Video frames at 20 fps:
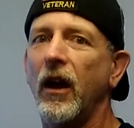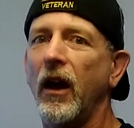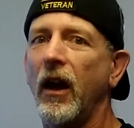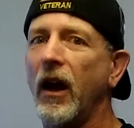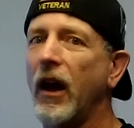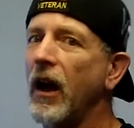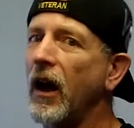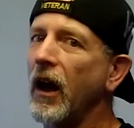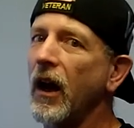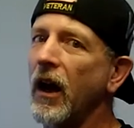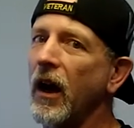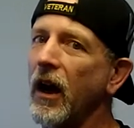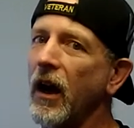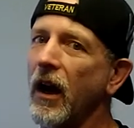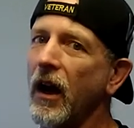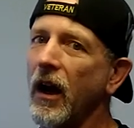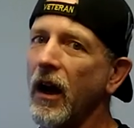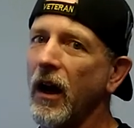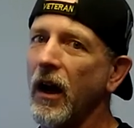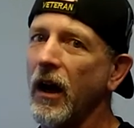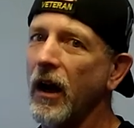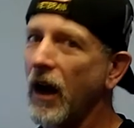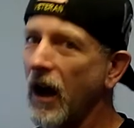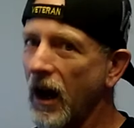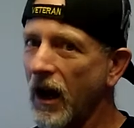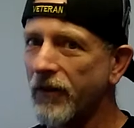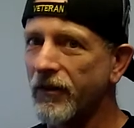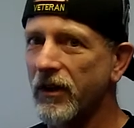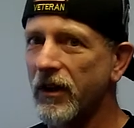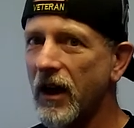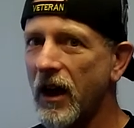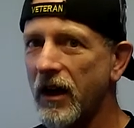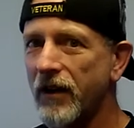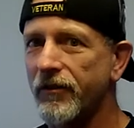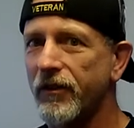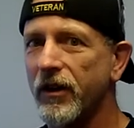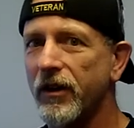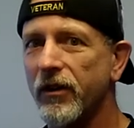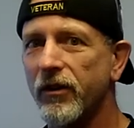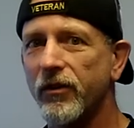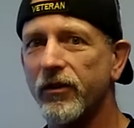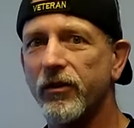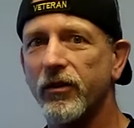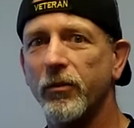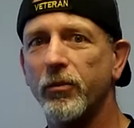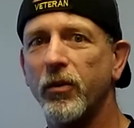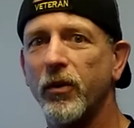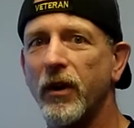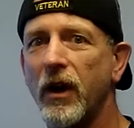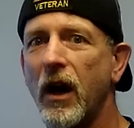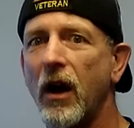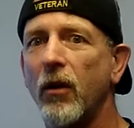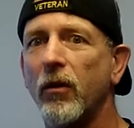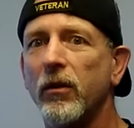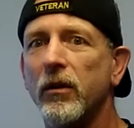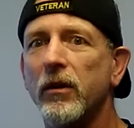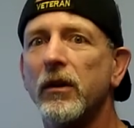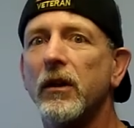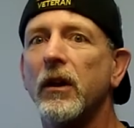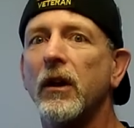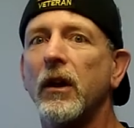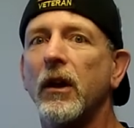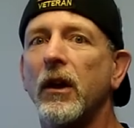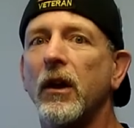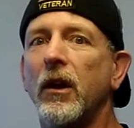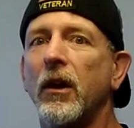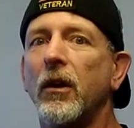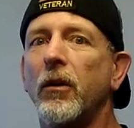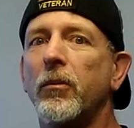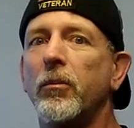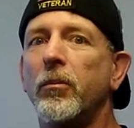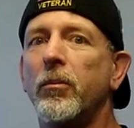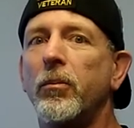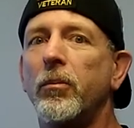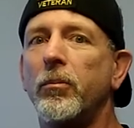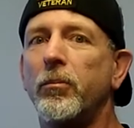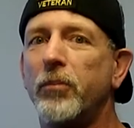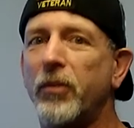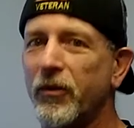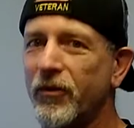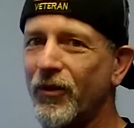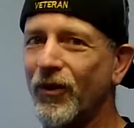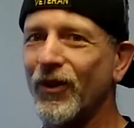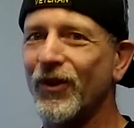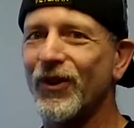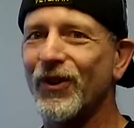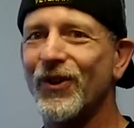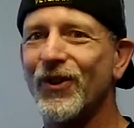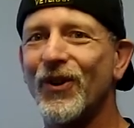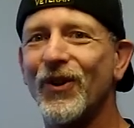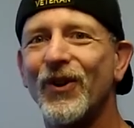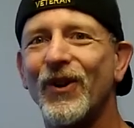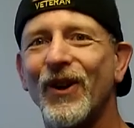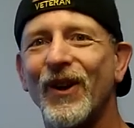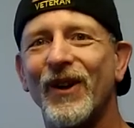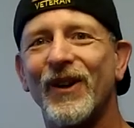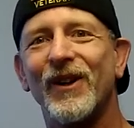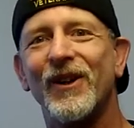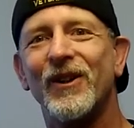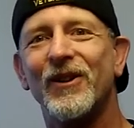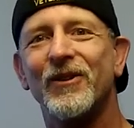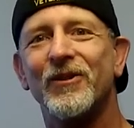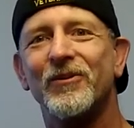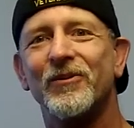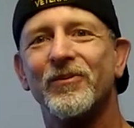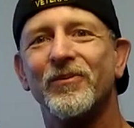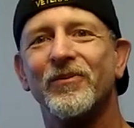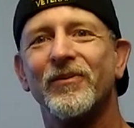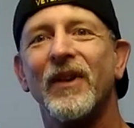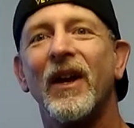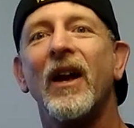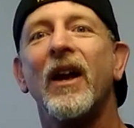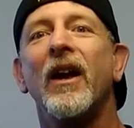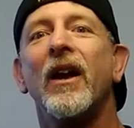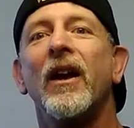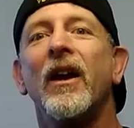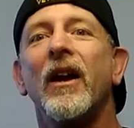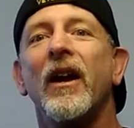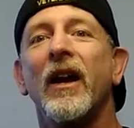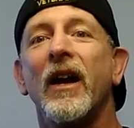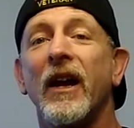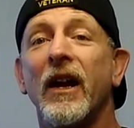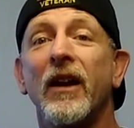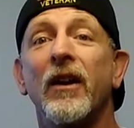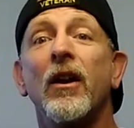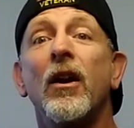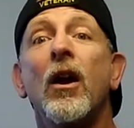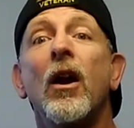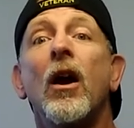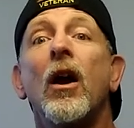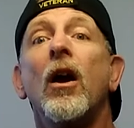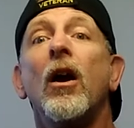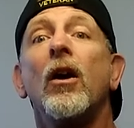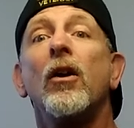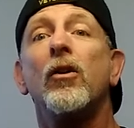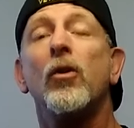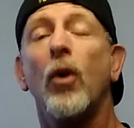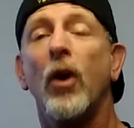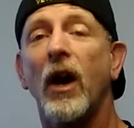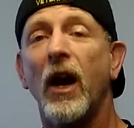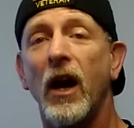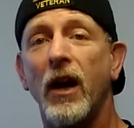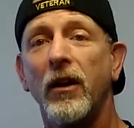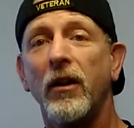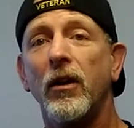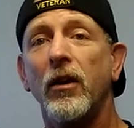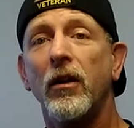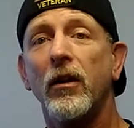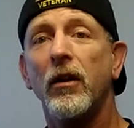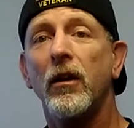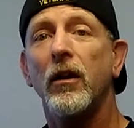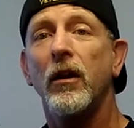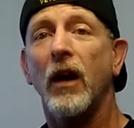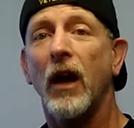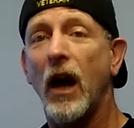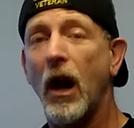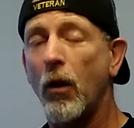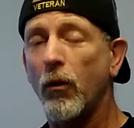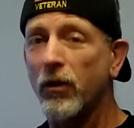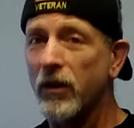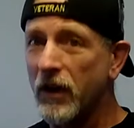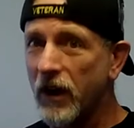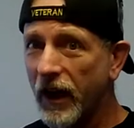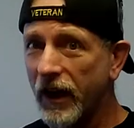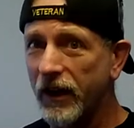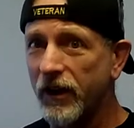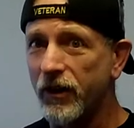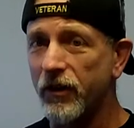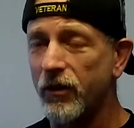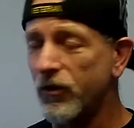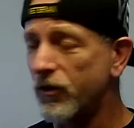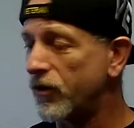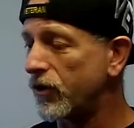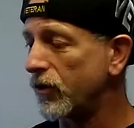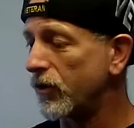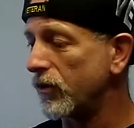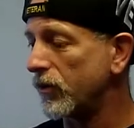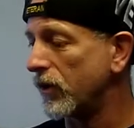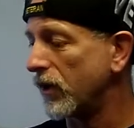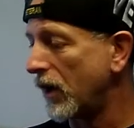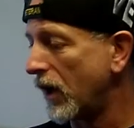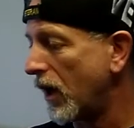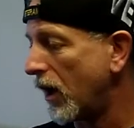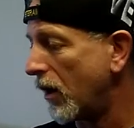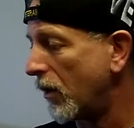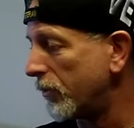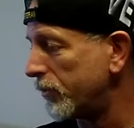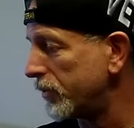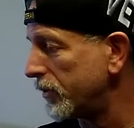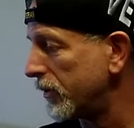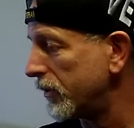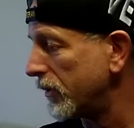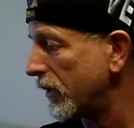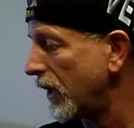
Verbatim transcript: and I have a lot of videos to put out before the new year. And go ahead, I would like you to help